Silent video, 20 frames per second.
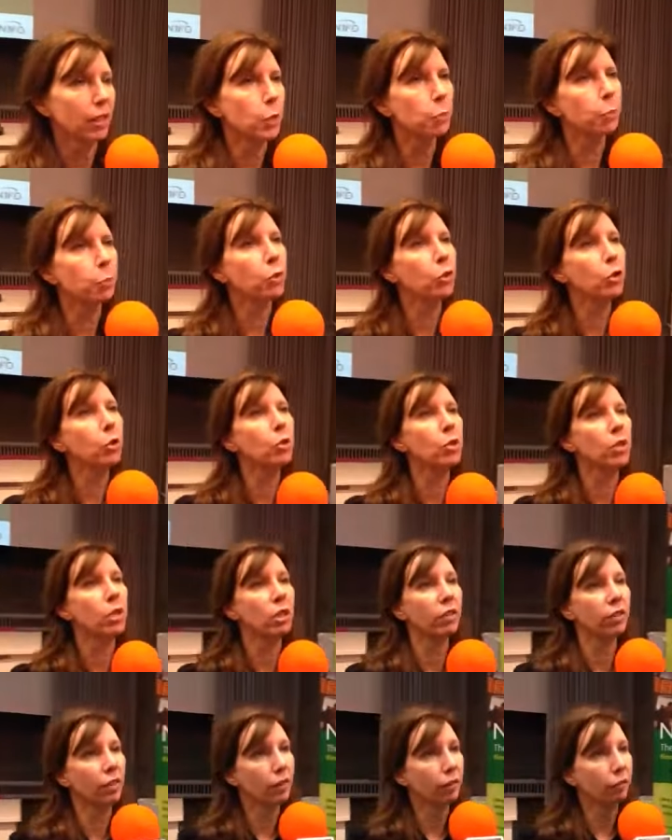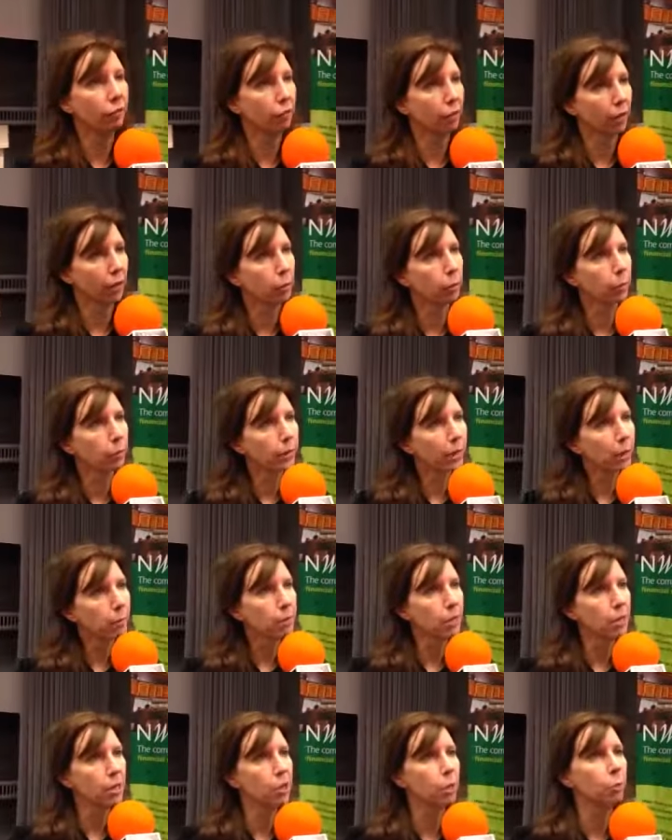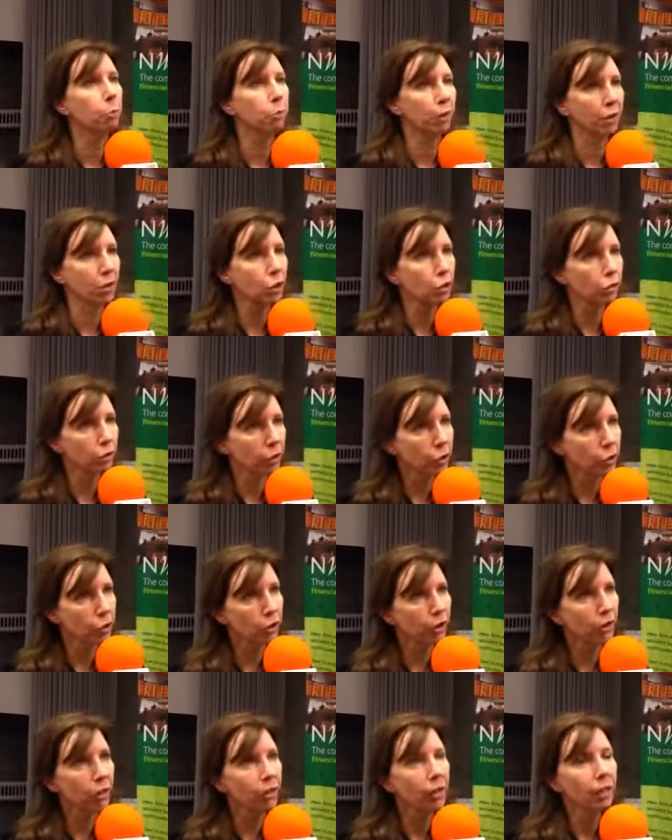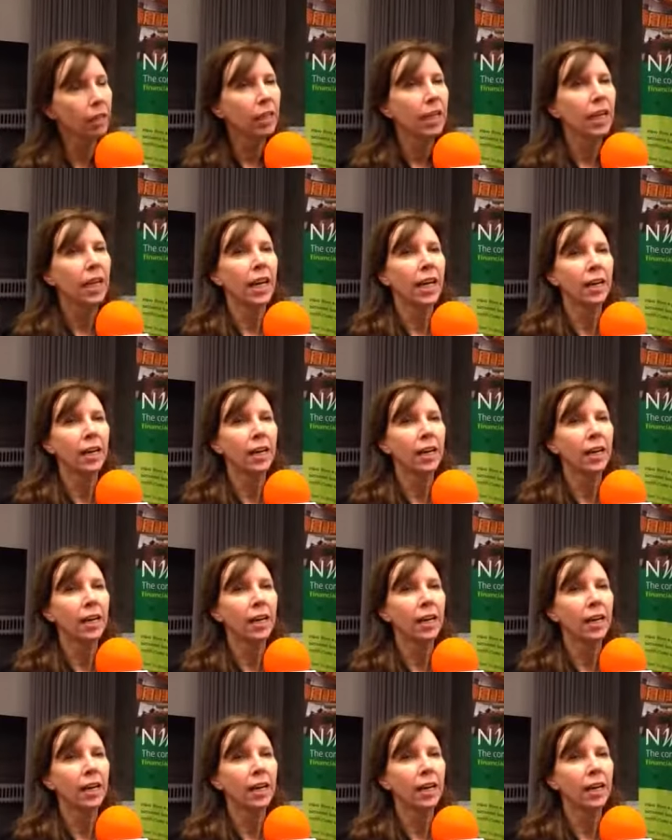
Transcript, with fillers: is producing 24 hour rhythms. It's a brain structure mm -hmm.